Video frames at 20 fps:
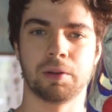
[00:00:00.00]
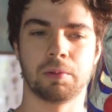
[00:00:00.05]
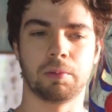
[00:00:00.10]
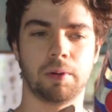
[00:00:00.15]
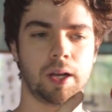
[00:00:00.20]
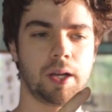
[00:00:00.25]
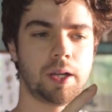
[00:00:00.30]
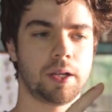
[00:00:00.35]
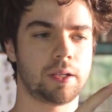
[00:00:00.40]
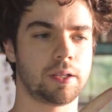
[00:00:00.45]

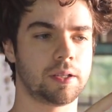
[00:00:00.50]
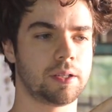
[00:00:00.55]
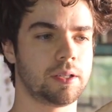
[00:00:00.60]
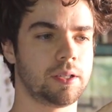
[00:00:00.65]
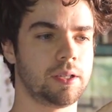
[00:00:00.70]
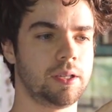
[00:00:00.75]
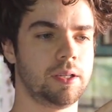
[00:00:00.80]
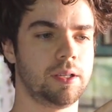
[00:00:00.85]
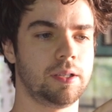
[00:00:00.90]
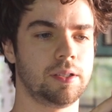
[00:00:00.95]
Well,
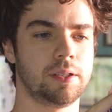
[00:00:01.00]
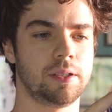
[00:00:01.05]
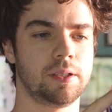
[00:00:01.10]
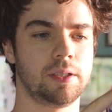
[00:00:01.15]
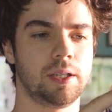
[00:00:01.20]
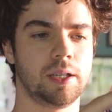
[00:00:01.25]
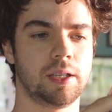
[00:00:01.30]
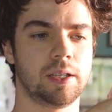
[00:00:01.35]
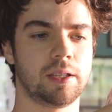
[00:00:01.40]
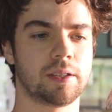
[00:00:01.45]

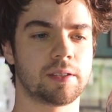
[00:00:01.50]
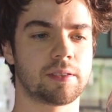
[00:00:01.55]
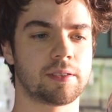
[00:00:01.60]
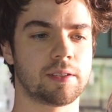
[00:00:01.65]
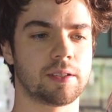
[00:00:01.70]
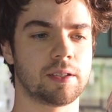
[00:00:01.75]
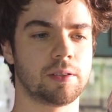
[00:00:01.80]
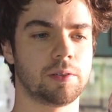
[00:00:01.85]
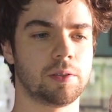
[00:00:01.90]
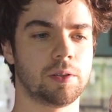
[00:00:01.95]
it
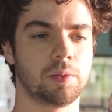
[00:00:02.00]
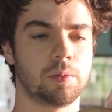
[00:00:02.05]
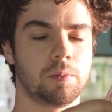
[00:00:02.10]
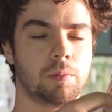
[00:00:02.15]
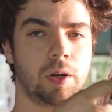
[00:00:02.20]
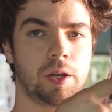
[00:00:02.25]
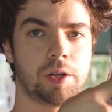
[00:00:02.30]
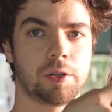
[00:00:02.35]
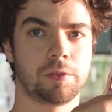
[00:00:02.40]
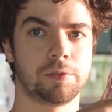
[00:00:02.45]
is
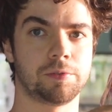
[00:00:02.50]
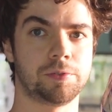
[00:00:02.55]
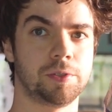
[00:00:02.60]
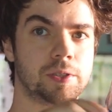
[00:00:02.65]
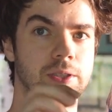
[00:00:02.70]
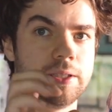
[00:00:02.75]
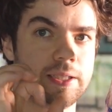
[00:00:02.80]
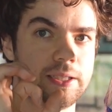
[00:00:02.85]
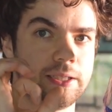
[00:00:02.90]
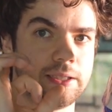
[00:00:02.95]
one of
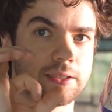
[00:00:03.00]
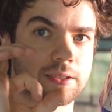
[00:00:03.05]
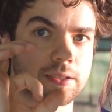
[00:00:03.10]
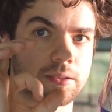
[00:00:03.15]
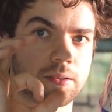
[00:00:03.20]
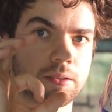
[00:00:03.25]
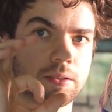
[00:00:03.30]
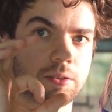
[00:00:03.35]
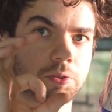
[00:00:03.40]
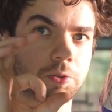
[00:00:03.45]

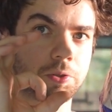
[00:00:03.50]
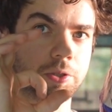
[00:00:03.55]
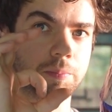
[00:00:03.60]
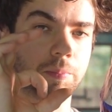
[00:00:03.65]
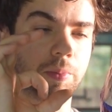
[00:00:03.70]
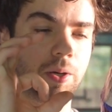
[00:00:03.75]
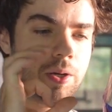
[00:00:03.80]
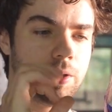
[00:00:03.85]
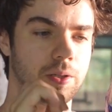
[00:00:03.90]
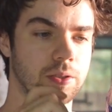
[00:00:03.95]
these toy
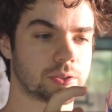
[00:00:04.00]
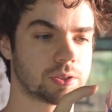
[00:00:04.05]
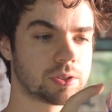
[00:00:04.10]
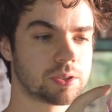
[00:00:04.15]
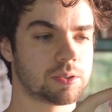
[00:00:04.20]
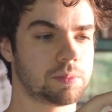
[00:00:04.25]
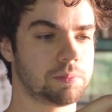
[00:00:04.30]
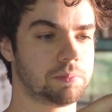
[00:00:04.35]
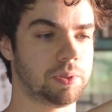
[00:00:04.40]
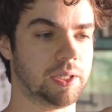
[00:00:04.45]

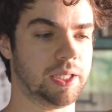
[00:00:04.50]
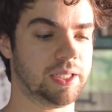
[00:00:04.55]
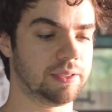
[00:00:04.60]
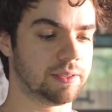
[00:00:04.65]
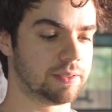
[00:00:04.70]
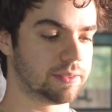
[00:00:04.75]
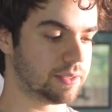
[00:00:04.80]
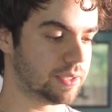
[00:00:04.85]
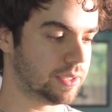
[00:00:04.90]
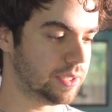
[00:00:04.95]
balls
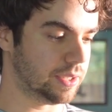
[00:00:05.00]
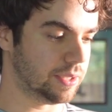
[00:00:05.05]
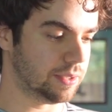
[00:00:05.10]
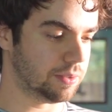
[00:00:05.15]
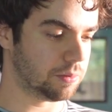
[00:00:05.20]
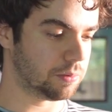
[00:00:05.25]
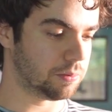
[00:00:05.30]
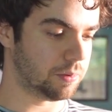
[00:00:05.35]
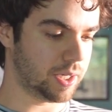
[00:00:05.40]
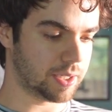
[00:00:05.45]
painted in
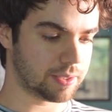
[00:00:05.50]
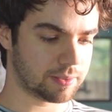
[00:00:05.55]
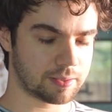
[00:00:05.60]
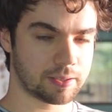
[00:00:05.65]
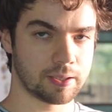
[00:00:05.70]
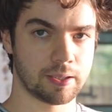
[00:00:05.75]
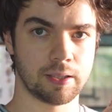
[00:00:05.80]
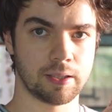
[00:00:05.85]
red.